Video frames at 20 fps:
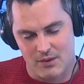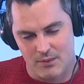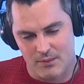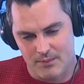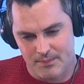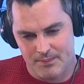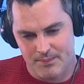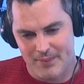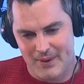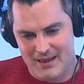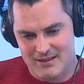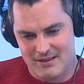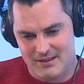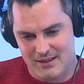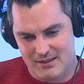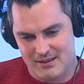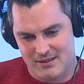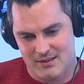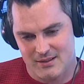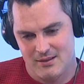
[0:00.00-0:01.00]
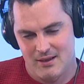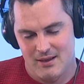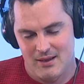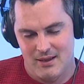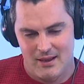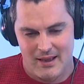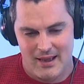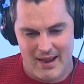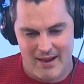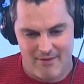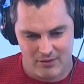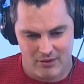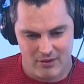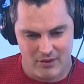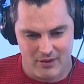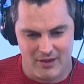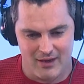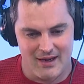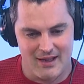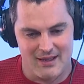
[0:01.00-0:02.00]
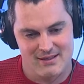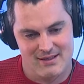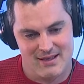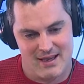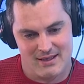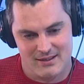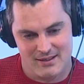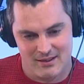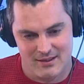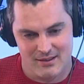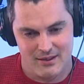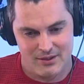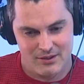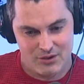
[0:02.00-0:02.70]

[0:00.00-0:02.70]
So basics. Have a look at it, assess it,